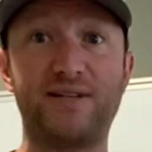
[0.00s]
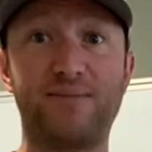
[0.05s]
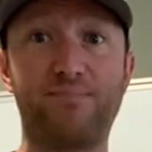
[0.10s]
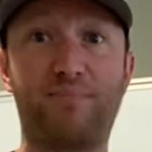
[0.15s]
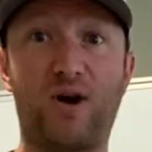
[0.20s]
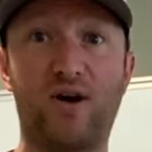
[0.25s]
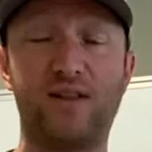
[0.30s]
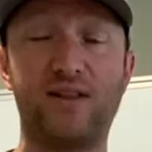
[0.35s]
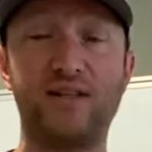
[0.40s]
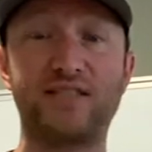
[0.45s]
and
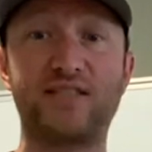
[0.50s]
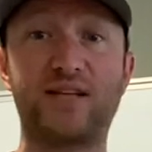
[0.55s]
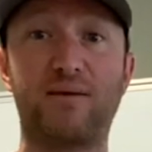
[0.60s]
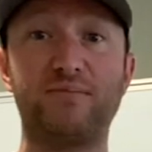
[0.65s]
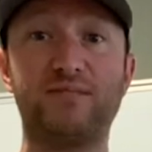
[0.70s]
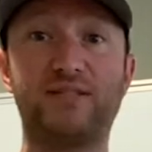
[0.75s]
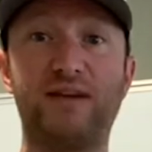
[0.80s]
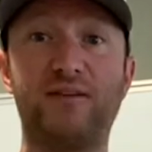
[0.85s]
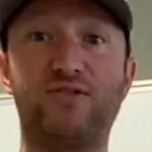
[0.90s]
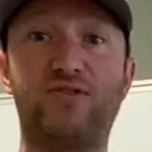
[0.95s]
part of this
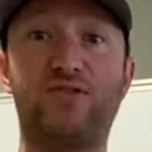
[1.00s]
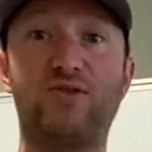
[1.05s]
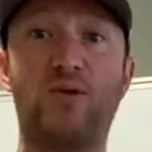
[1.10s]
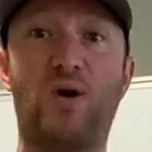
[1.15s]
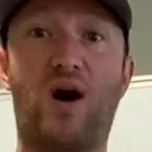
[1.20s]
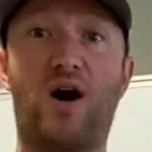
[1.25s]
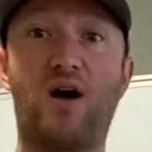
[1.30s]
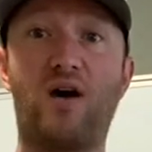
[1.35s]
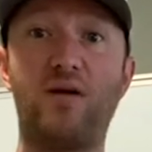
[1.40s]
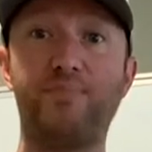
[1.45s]
comes down to
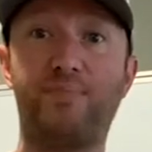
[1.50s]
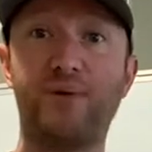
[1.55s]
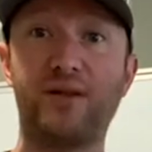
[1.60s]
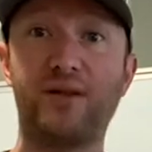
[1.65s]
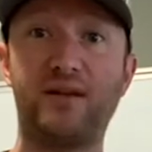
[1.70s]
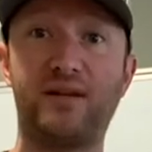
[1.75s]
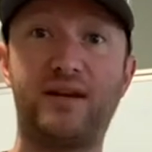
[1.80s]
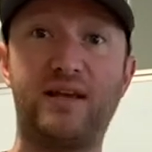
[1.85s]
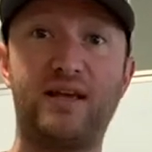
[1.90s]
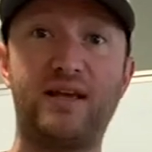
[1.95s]
our
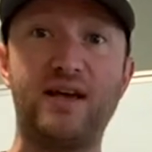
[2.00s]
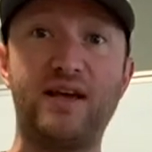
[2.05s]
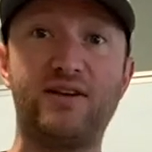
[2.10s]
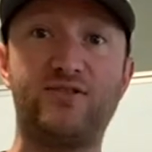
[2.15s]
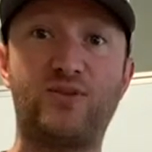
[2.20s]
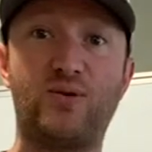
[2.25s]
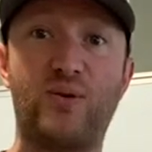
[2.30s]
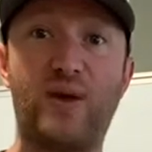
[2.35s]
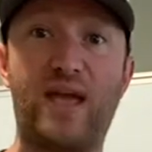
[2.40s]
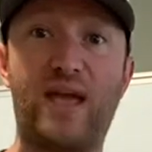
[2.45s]
ability
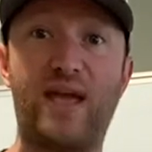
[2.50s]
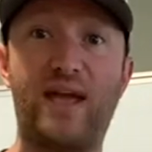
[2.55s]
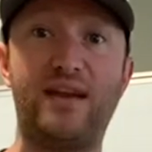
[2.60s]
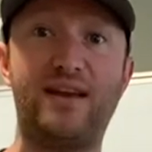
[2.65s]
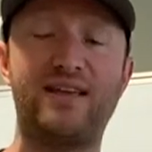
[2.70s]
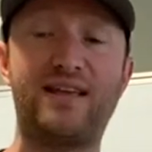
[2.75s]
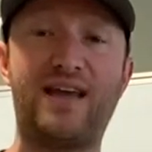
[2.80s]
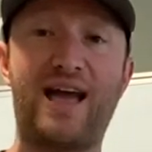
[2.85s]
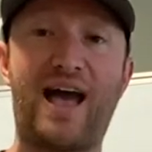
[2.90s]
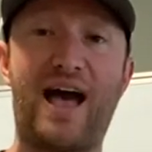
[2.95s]
to
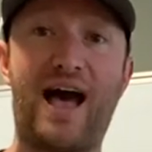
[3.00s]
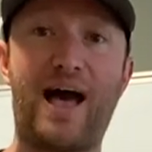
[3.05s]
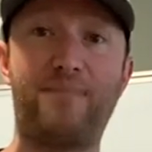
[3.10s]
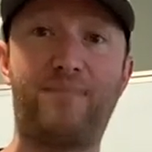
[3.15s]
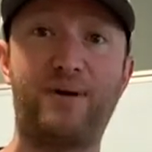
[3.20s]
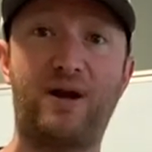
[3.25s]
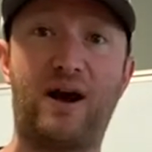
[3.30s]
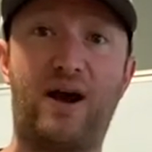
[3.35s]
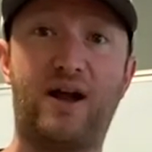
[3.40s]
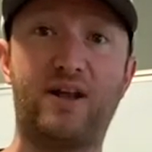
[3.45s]
handicap
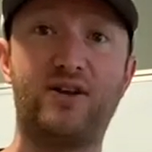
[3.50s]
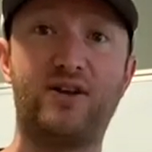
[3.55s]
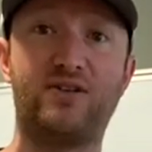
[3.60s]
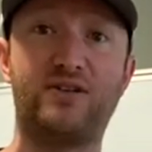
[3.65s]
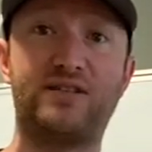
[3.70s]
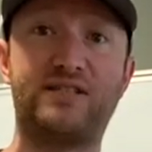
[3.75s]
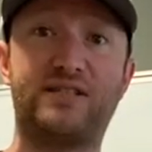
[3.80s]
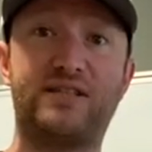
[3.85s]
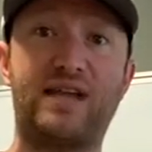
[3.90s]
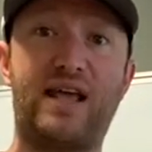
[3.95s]
and
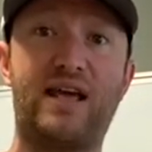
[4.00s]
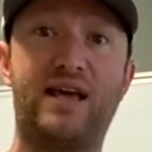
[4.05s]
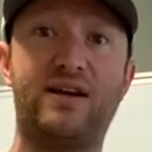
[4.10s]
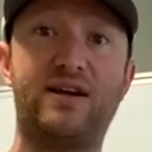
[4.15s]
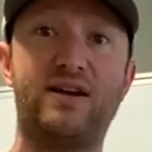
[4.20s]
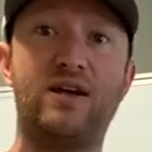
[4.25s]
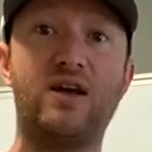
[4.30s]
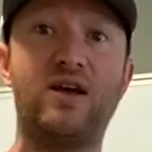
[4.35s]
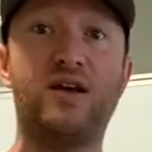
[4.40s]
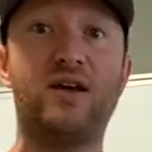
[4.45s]

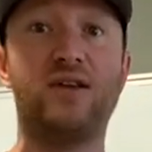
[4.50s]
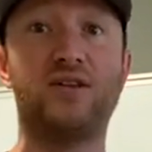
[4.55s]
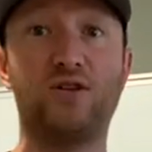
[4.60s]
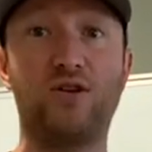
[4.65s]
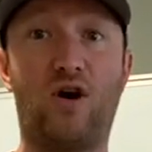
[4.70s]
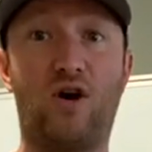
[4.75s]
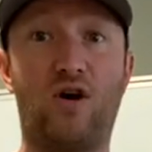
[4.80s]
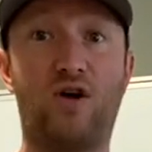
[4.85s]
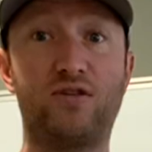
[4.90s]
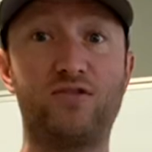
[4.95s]
understand
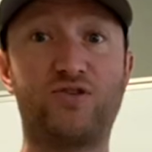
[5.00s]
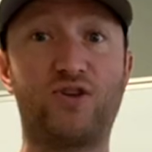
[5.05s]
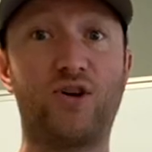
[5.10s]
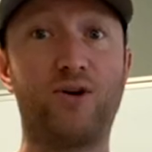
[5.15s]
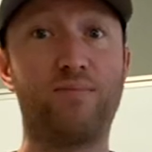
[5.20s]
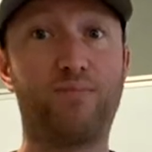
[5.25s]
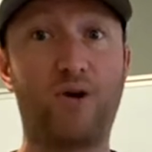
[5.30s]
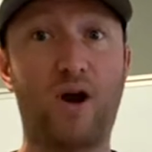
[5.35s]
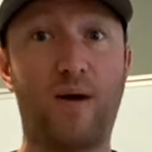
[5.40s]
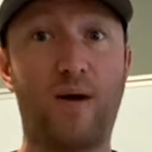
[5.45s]

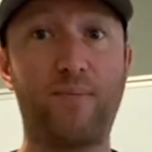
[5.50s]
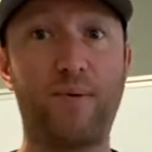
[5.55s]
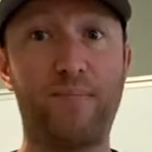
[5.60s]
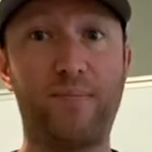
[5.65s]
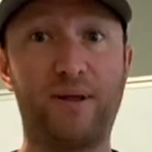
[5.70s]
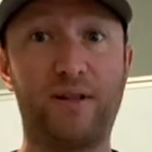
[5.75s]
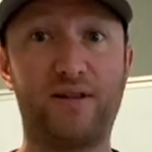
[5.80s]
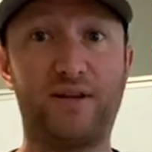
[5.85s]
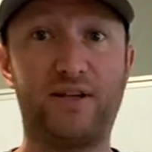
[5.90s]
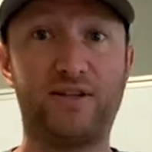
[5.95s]
long-term
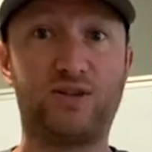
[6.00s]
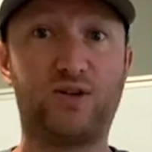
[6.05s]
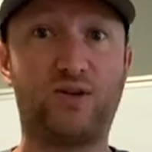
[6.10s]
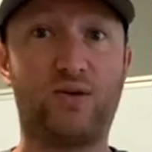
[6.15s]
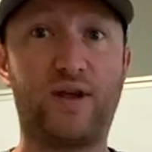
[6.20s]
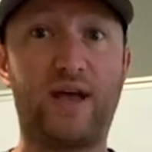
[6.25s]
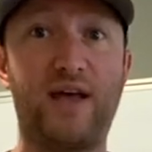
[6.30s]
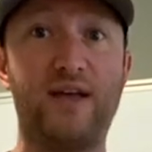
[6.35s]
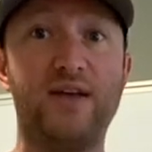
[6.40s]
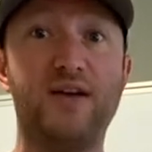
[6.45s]
probabilities,
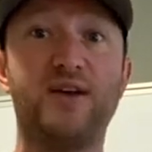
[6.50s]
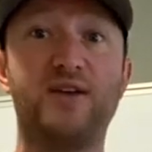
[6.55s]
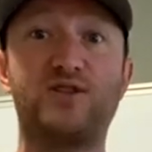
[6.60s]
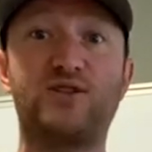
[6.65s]
okay?